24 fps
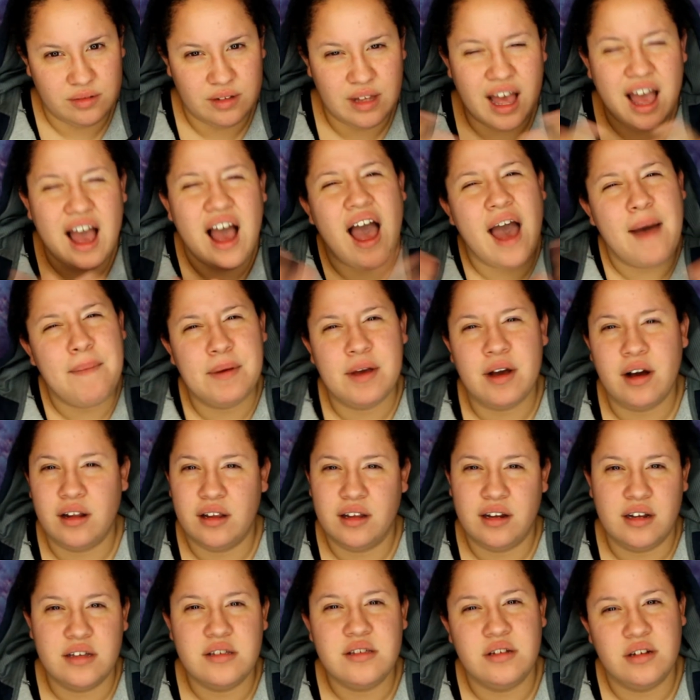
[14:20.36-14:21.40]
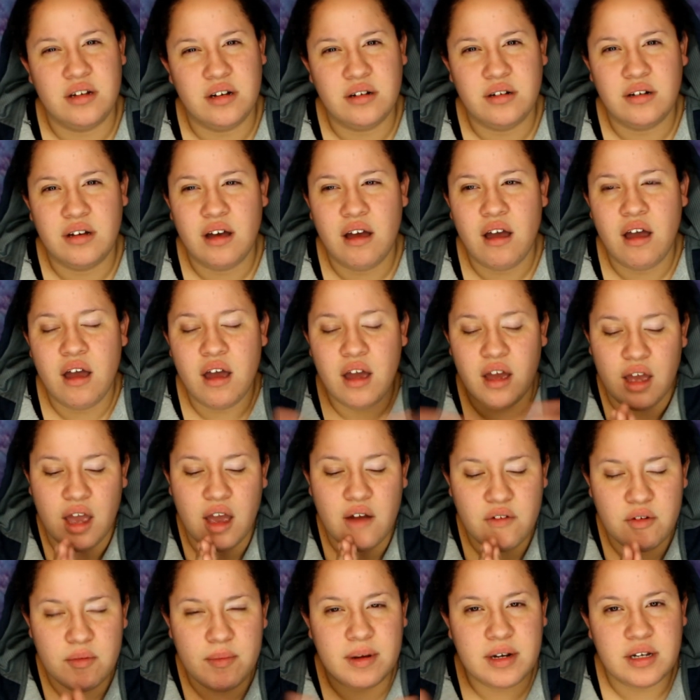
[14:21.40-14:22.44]
Happy holidays, you know?
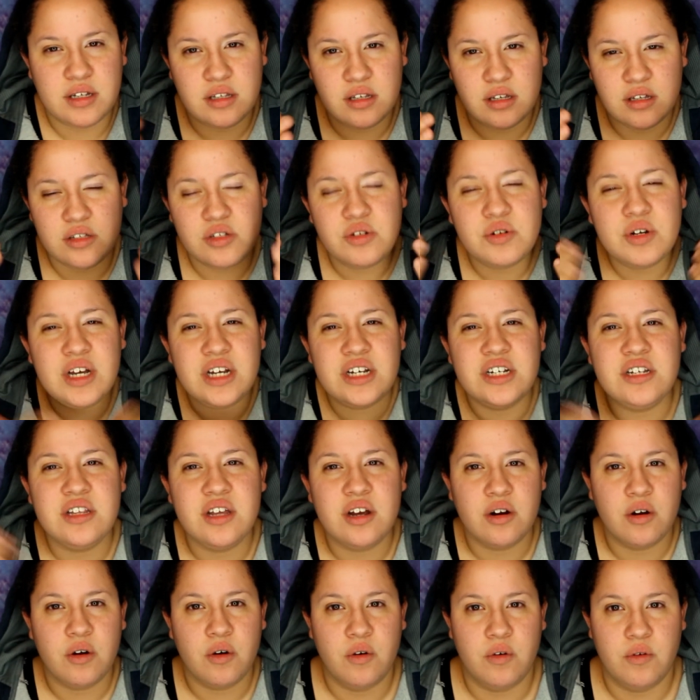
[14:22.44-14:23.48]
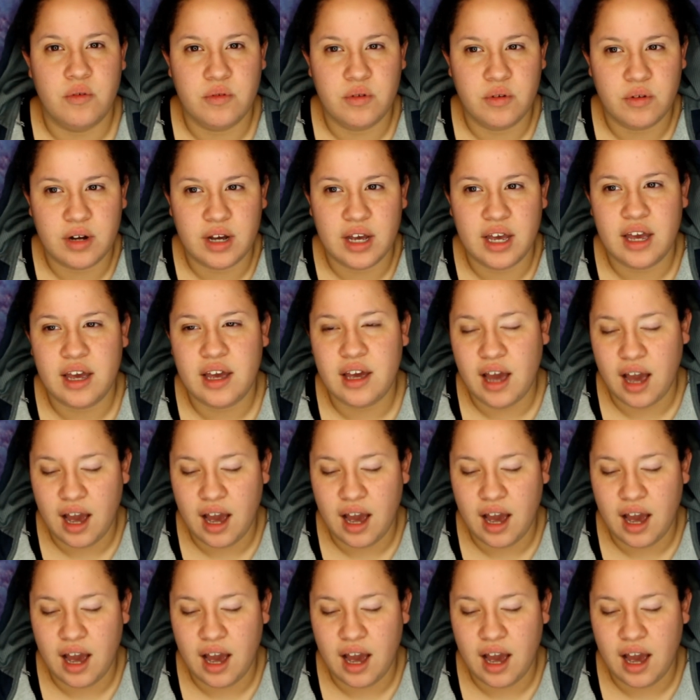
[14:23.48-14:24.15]
Everybody, to each their own, okay?